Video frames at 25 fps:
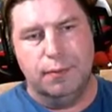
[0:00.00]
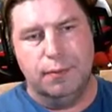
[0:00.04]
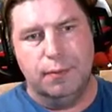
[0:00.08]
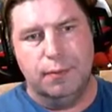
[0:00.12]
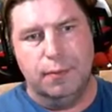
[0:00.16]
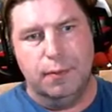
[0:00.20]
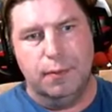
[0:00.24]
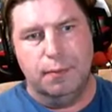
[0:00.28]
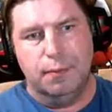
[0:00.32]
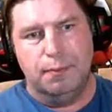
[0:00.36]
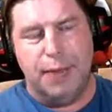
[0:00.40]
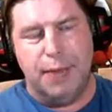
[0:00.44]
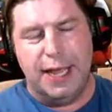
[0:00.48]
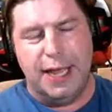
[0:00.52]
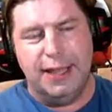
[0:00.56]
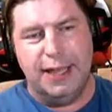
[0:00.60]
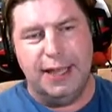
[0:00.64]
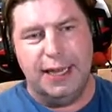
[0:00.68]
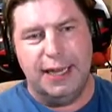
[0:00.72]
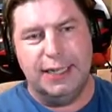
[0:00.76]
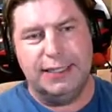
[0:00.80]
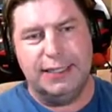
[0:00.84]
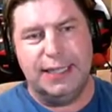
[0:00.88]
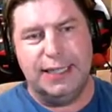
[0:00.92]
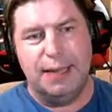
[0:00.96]
Python
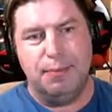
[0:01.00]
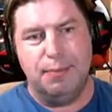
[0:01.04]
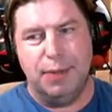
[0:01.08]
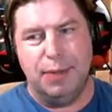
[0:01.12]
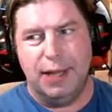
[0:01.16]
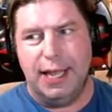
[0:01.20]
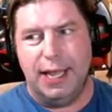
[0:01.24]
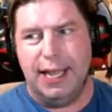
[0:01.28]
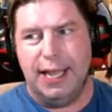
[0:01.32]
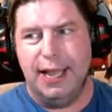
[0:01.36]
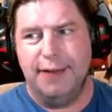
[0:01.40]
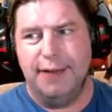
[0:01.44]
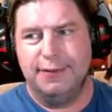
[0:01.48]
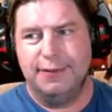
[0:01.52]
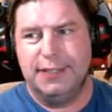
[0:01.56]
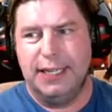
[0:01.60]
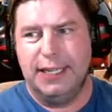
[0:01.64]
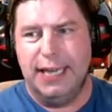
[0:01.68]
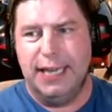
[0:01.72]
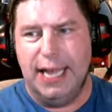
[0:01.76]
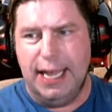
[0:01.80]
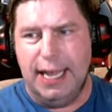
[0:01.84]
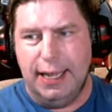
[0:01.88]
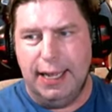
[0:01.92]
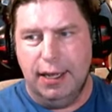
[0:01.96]
example I have
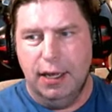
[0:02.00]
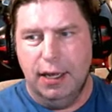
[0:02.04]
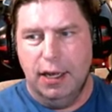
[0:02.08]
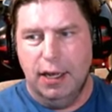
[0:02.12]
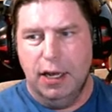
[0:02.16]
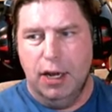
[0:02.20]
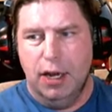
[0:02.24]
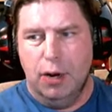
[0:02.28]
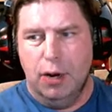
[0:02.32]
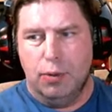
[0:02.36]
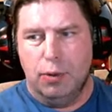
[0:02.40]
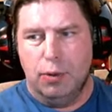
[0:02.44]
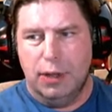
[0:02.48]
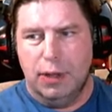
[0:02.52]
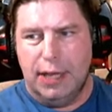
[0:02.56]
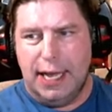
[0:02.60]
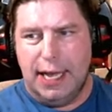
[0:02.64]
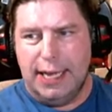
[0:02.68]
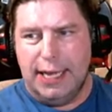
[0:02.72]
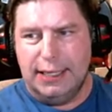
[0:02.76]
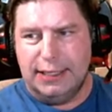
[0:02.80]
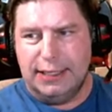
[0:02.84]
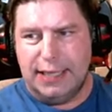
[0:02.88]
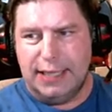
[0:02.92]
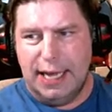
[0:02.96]
today relies
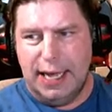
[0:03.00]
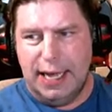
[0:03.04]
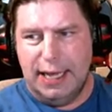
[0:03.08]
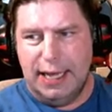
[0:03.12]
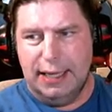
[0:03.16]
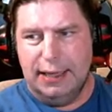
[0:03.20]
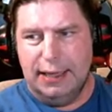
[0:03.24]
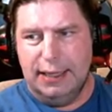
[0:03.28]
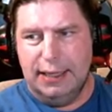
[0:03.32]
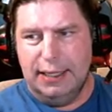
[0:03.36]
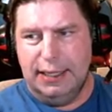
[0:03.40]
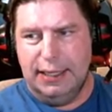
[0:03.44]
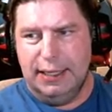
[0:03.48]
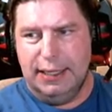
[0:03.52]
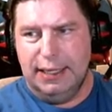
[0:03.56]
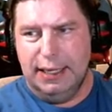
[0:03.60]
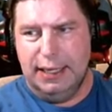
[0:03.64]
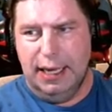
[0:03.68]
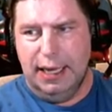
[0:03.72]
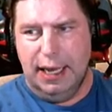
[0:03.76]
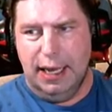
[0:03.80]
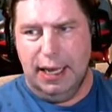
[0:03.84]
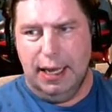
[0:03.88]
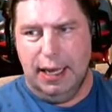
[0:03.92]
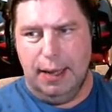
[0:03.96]
on the
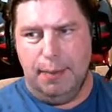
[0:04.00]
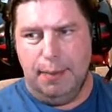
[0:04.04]
uh,